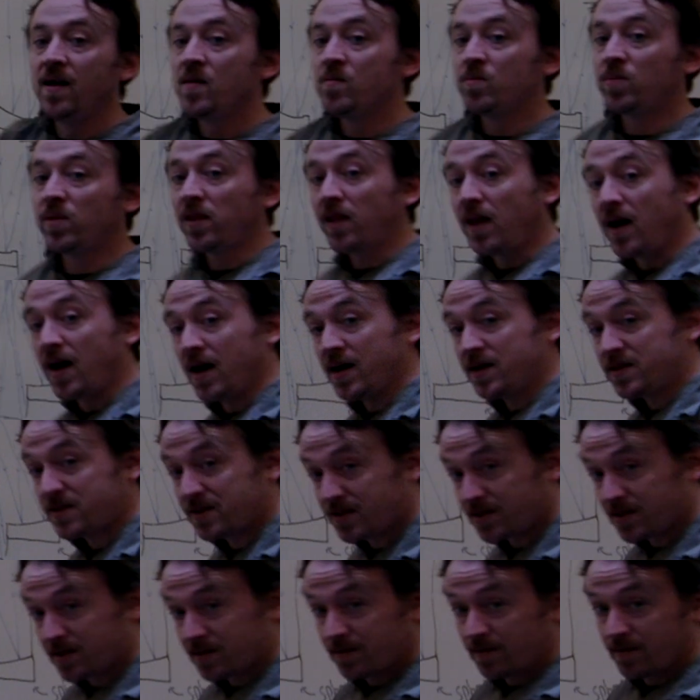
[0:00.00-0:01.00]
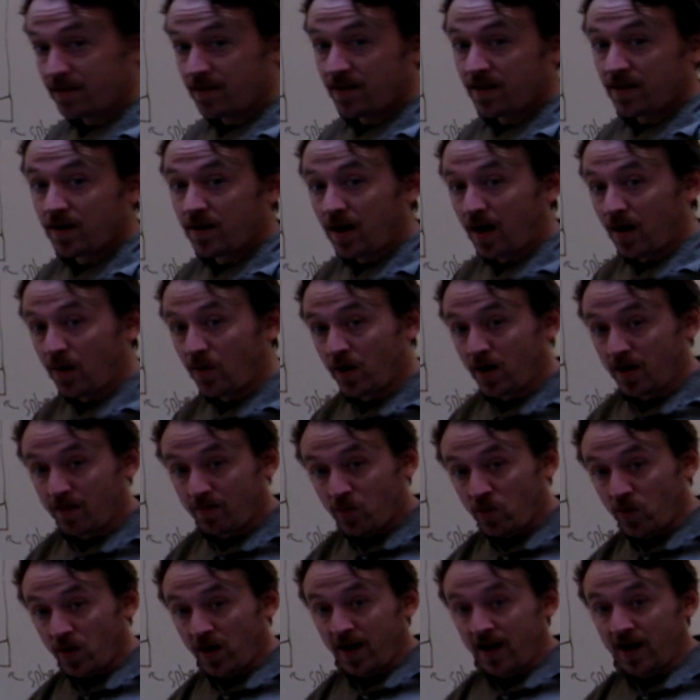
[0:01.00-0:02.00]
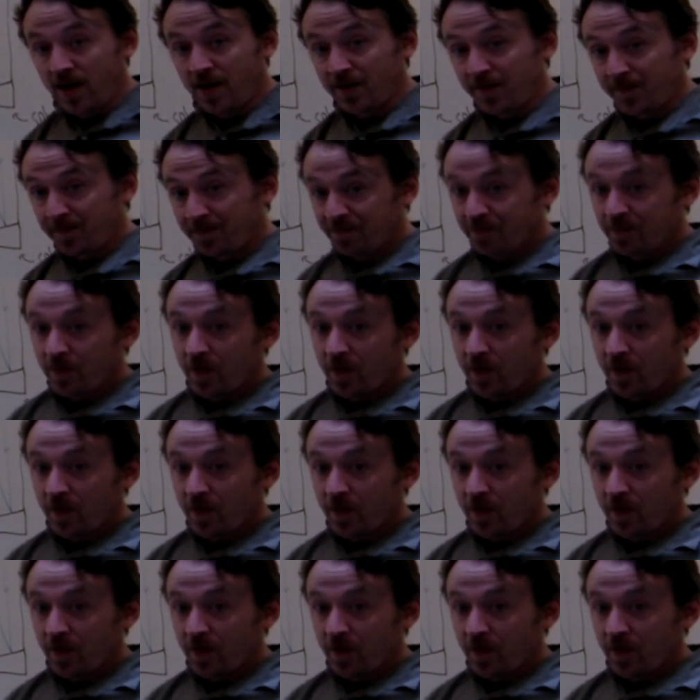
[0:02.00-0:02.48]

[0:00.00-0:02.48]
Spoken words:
Plus, I want to point out,